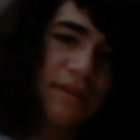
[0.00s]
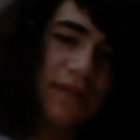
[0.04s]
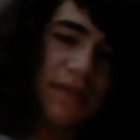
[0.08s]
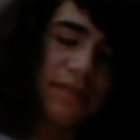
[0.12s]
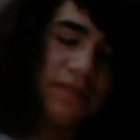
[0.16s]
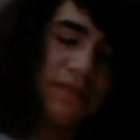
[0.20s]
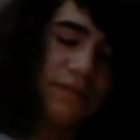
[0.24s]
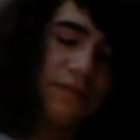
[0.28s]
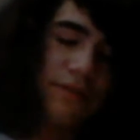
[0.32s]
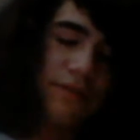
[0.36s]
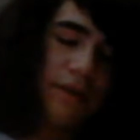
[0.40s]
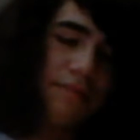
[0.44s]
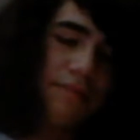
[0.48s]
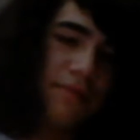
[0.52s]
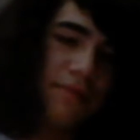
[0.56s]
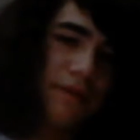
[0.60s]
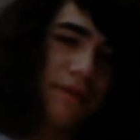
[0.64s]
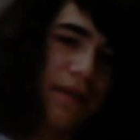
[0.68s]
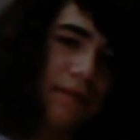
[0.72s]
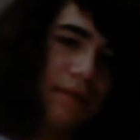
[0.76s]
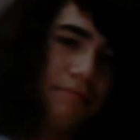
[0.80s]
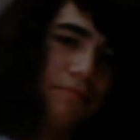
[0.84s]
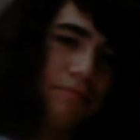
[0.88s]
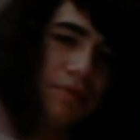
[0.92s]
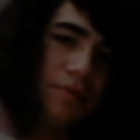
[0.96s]
that subscribe
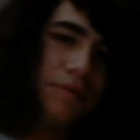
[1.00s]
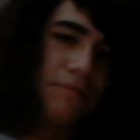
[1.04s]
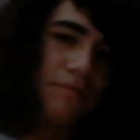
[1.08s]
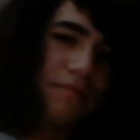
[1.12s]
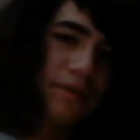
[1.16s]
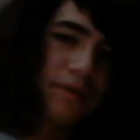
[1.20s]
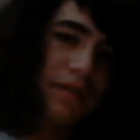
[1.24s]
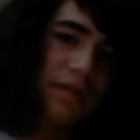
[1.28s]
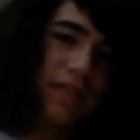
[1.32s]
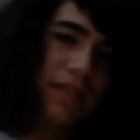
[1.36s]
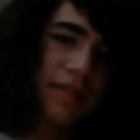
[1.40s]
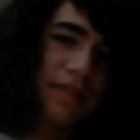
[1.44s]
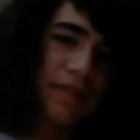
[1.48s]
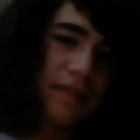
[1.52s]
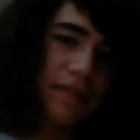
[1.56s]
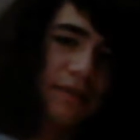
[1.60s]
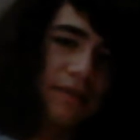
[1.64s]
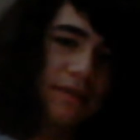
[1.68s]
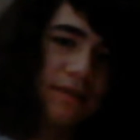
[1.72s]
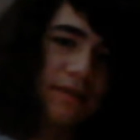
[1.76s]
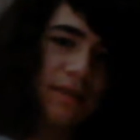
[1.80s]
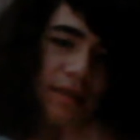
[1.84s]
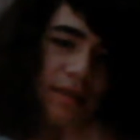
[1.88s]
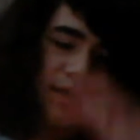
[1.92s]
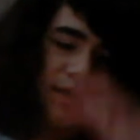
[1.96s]
button, like boom, click
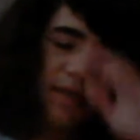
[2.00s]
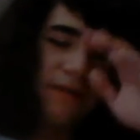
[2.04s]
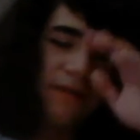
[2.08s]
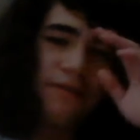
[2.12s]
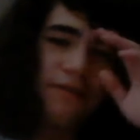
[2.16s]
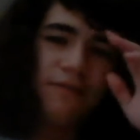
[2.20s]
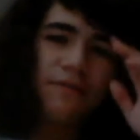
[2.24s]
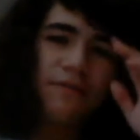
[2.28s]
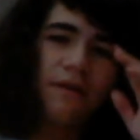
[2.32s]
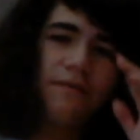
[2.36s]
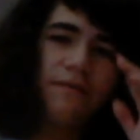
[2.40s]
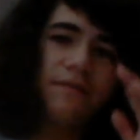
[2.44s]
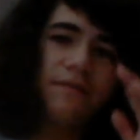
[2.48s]
that, and